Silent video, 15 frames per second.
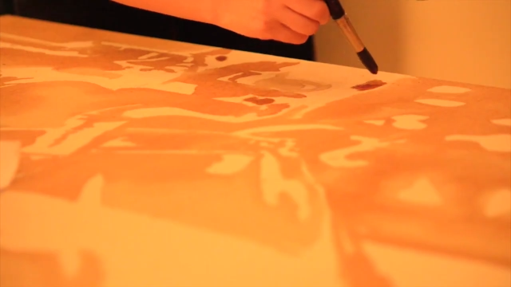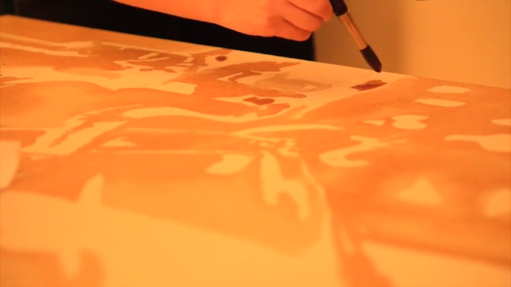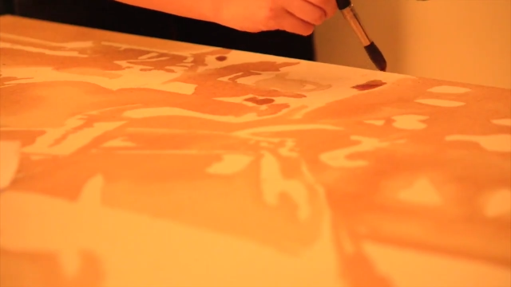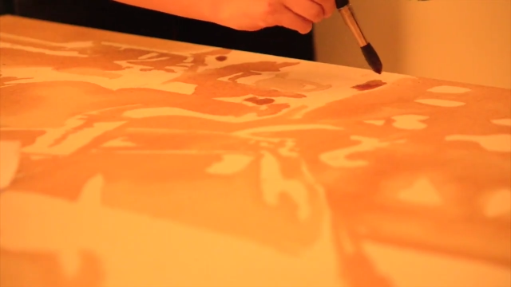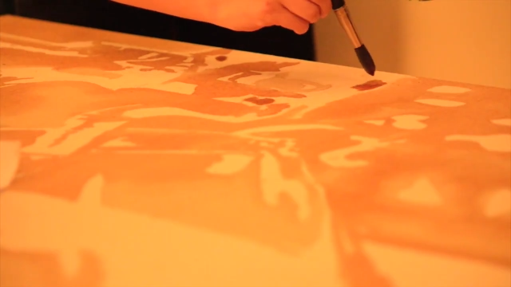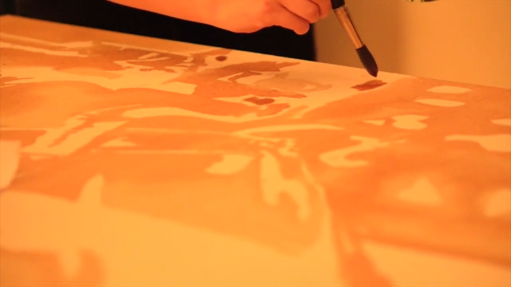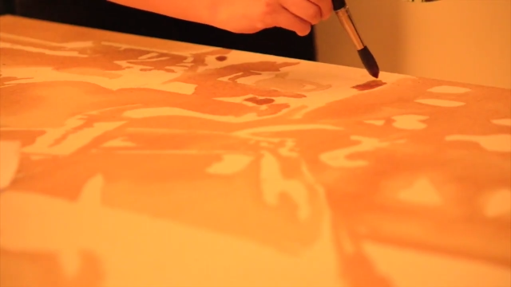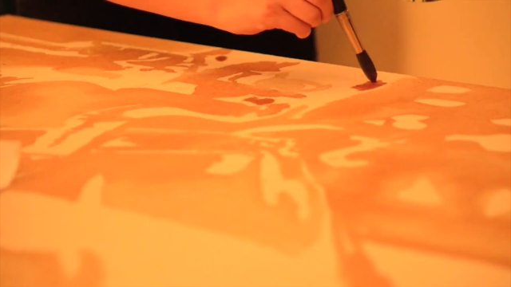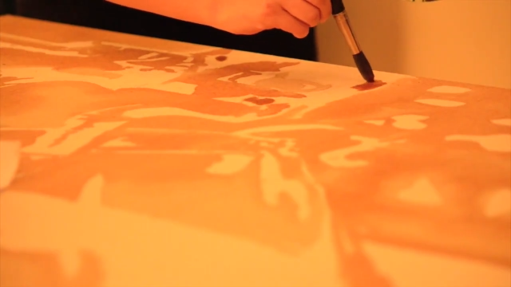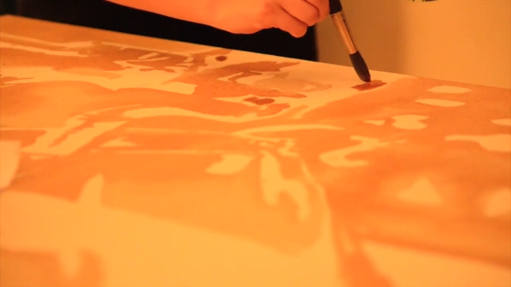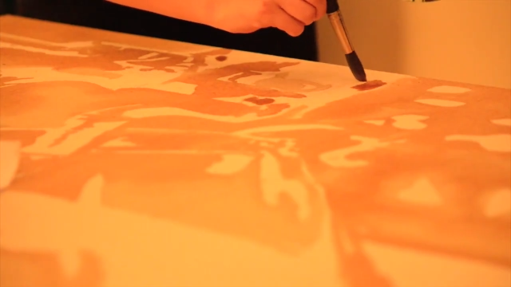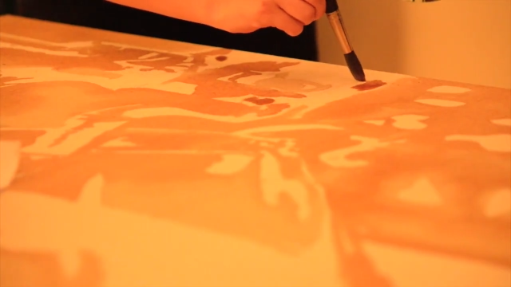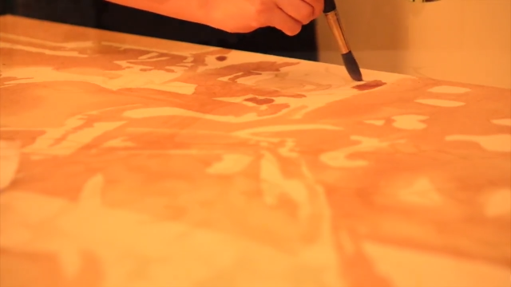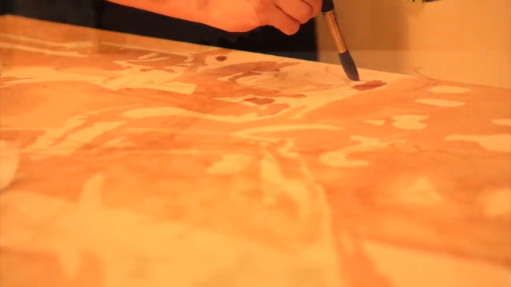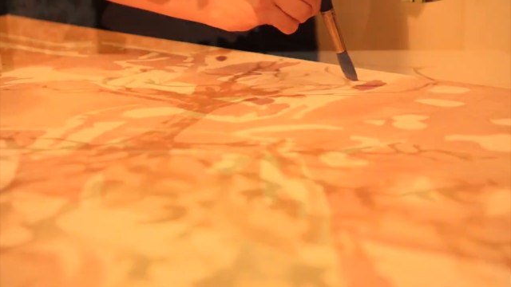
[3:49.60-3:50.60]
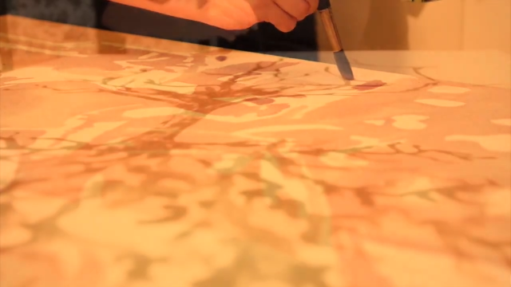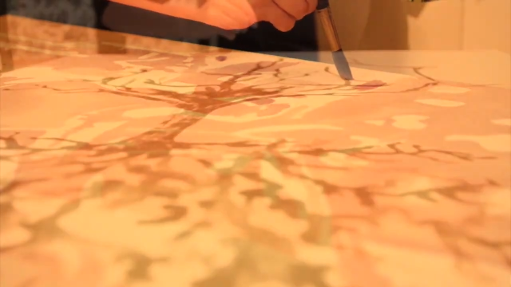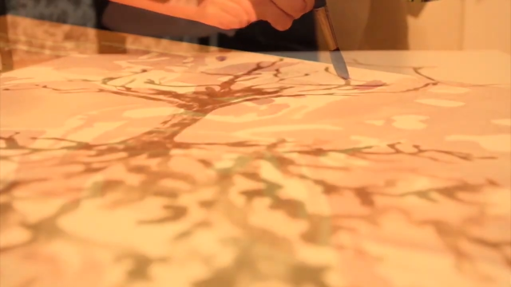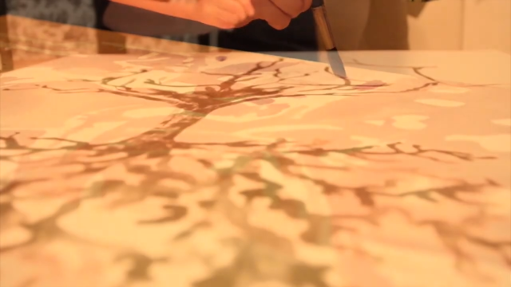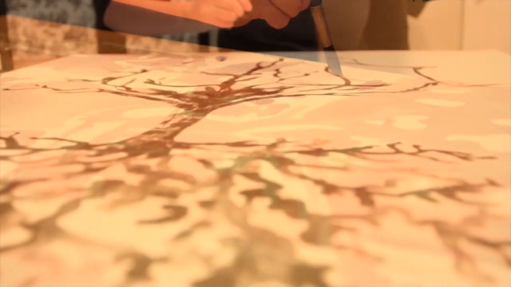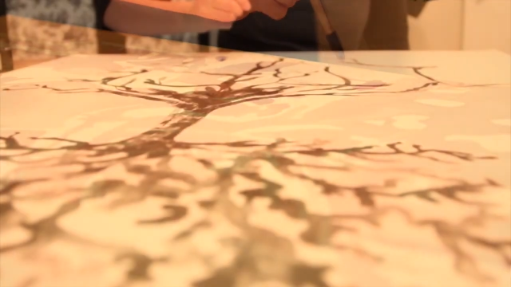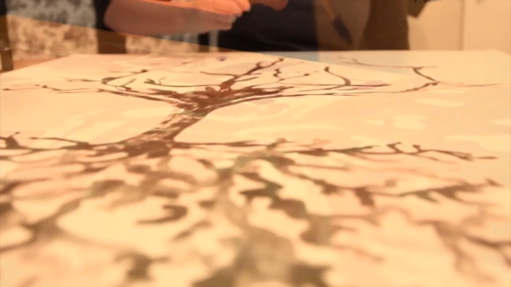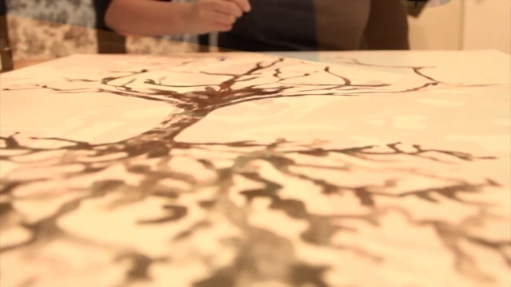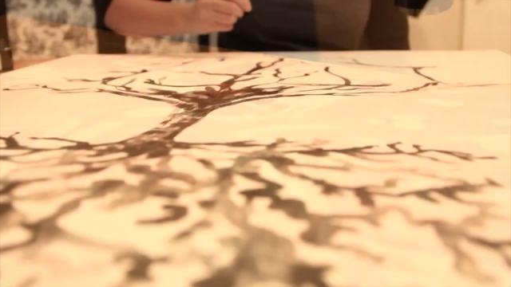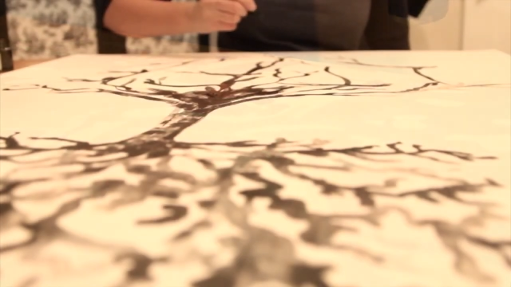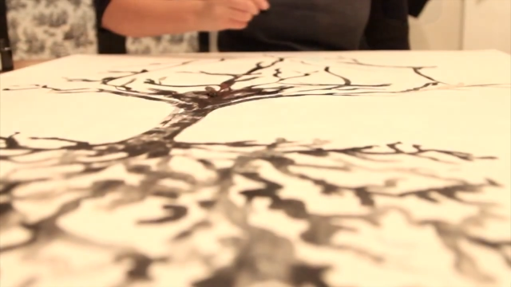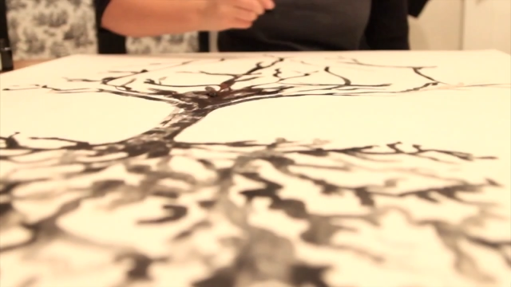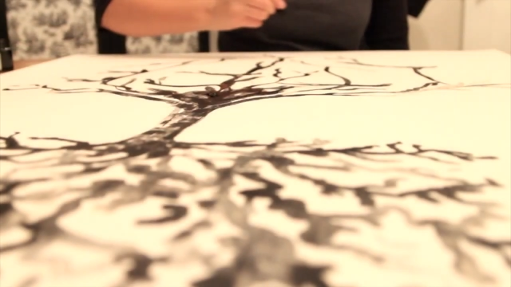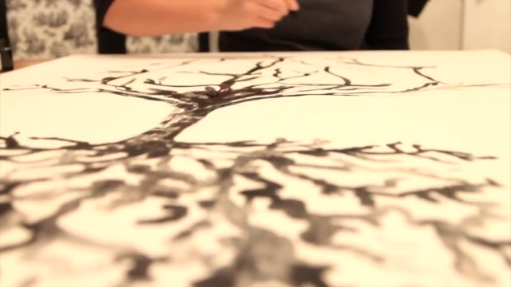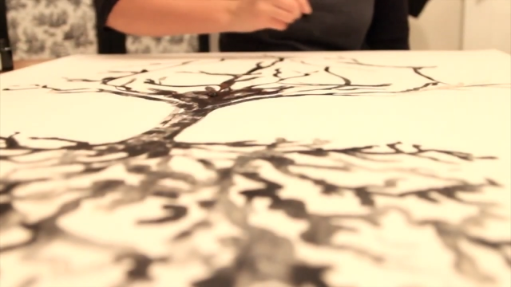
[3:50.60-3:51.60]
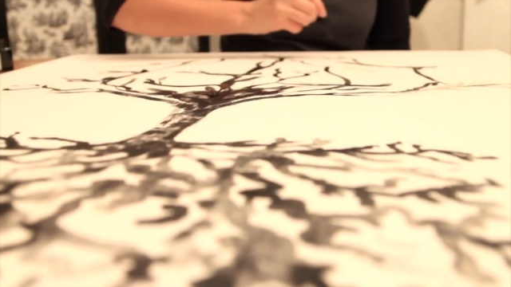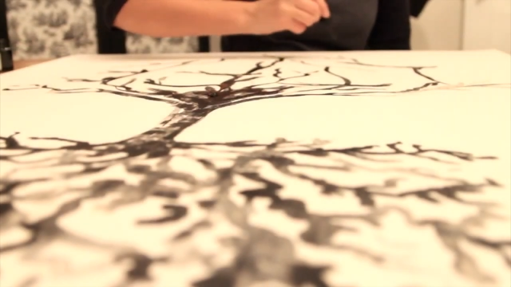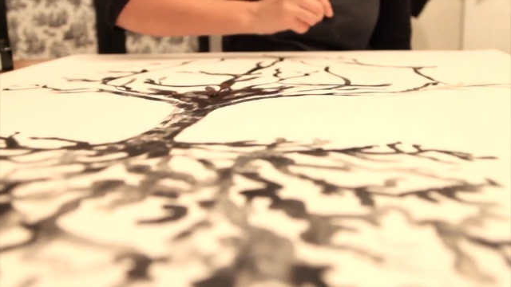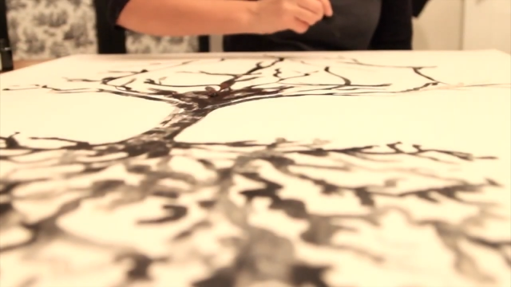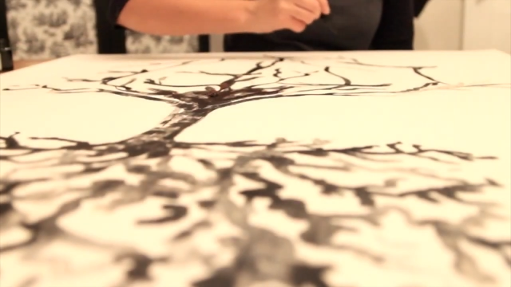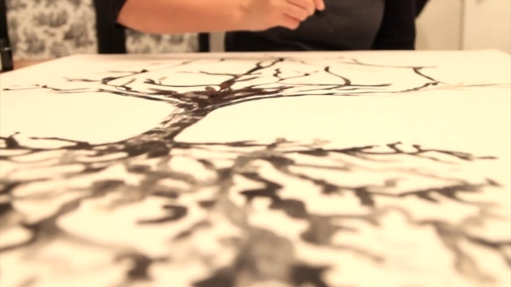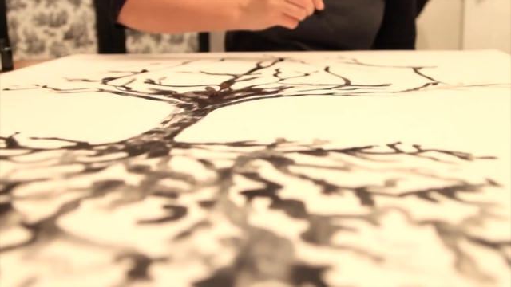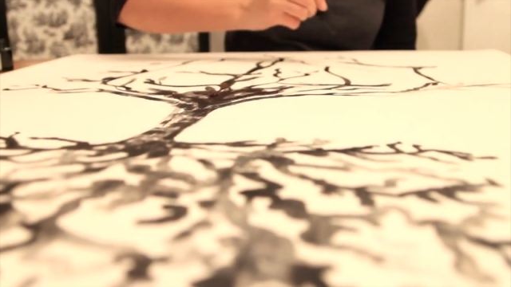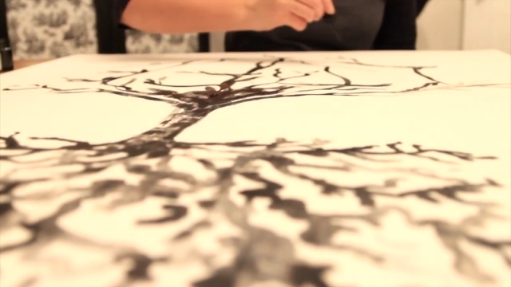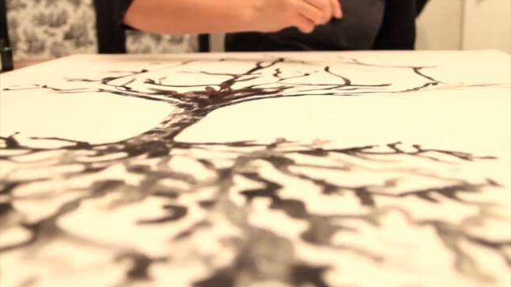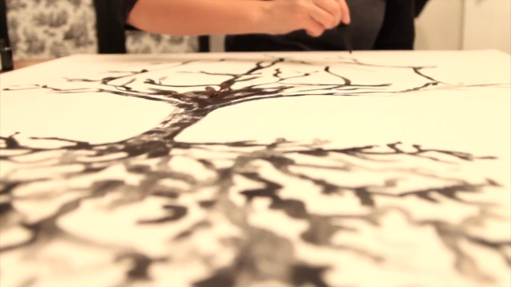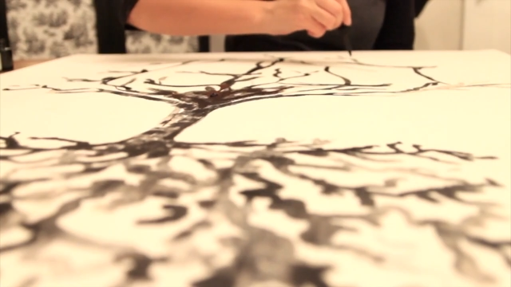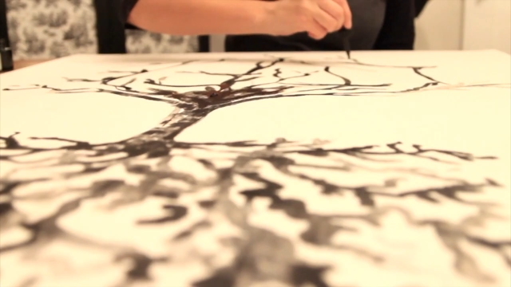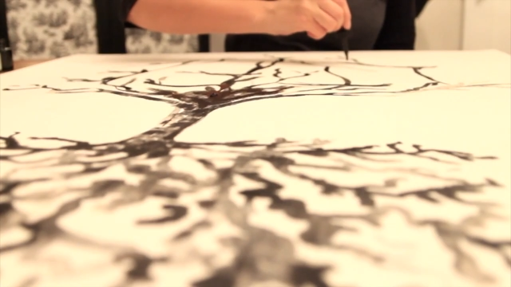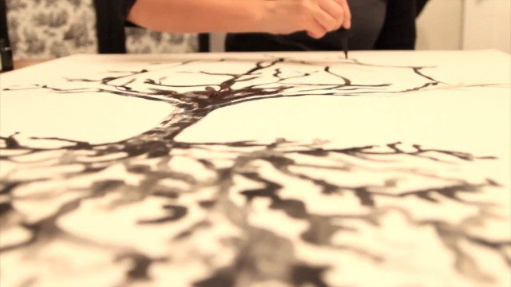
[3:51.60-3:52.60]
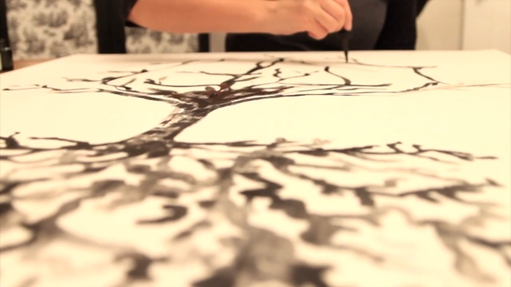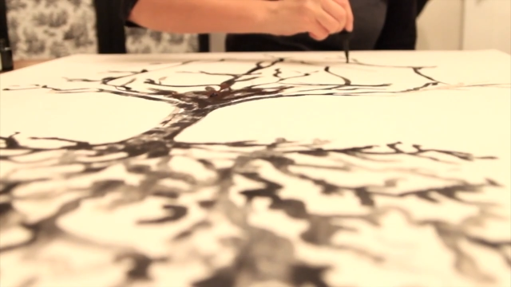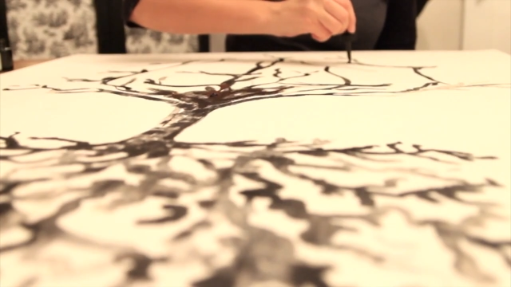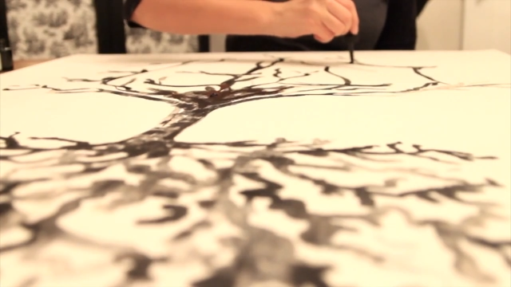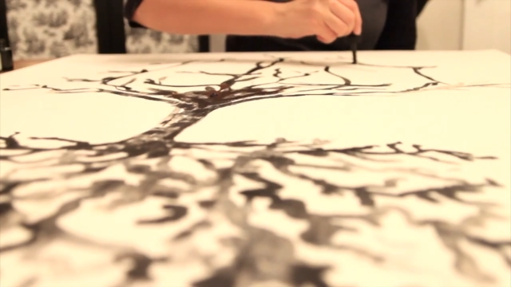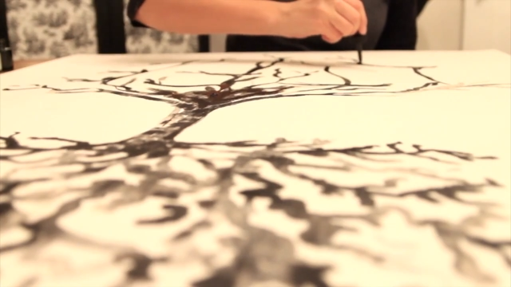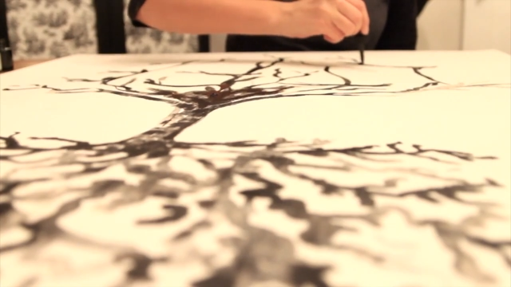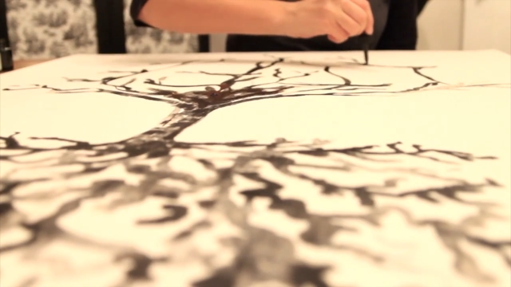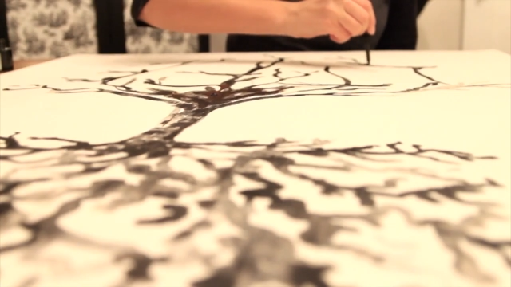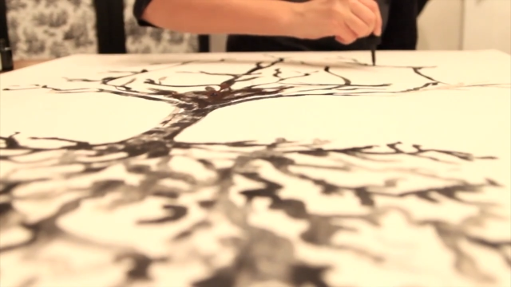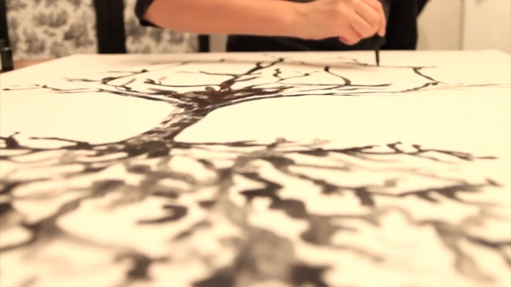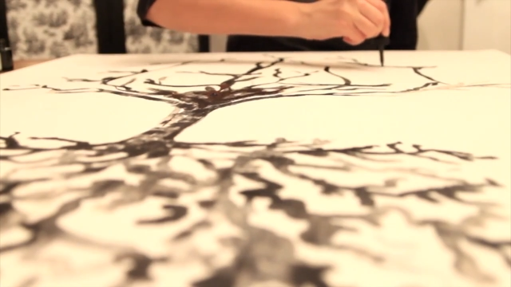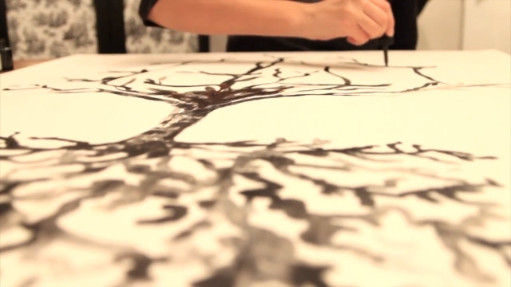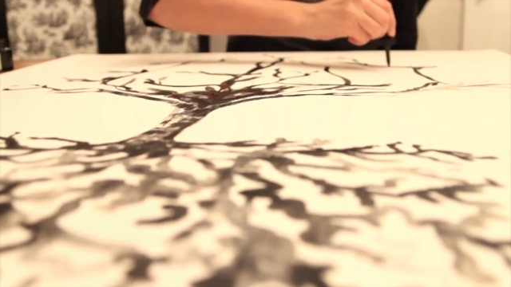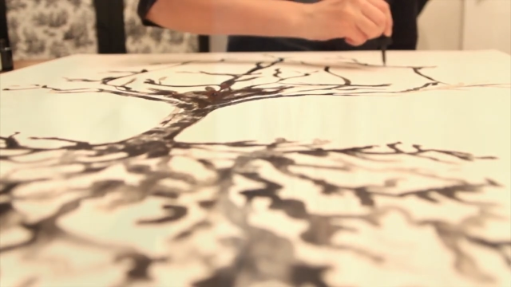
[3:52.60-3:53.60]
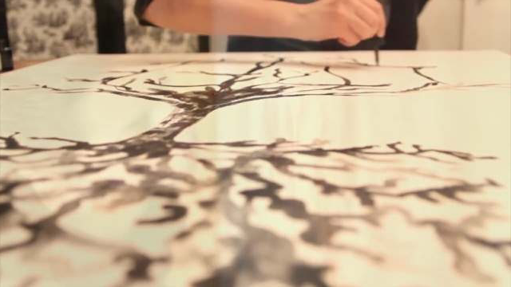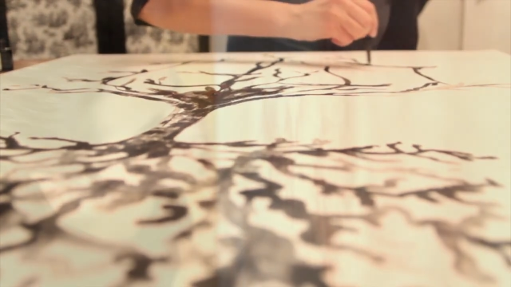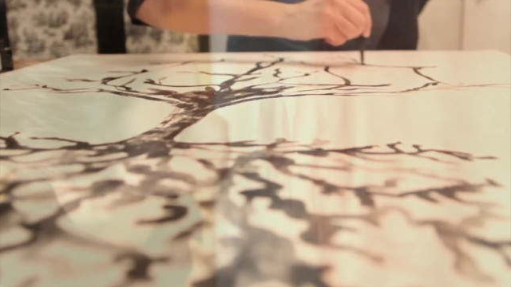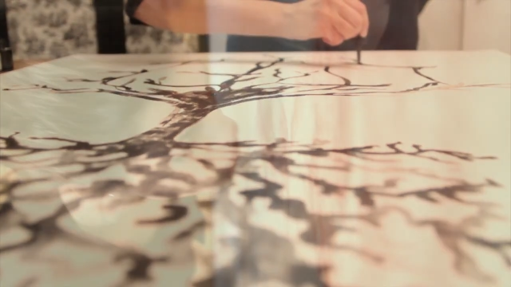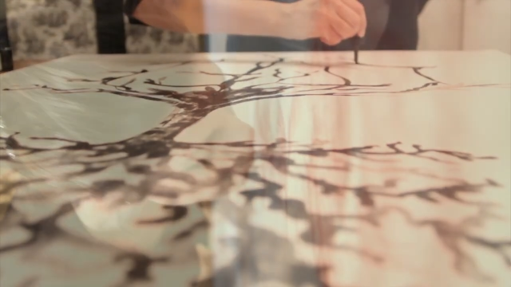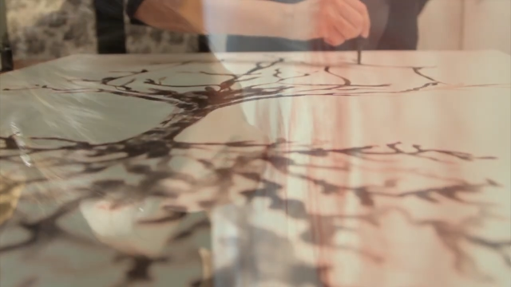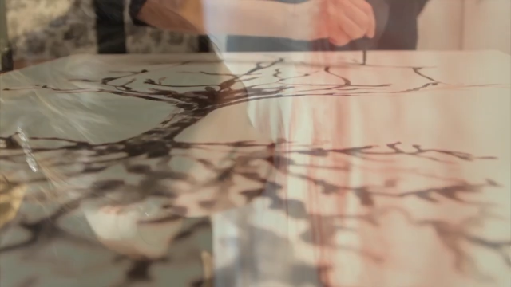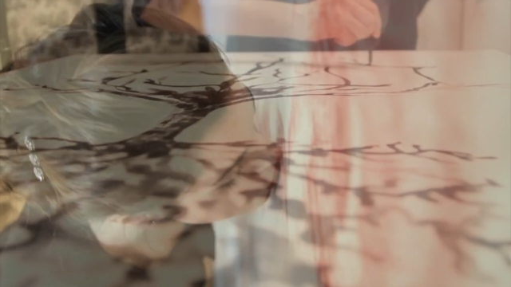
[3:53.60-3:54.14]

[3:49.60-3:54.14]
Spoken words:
No face is visible, so there are no lips to read.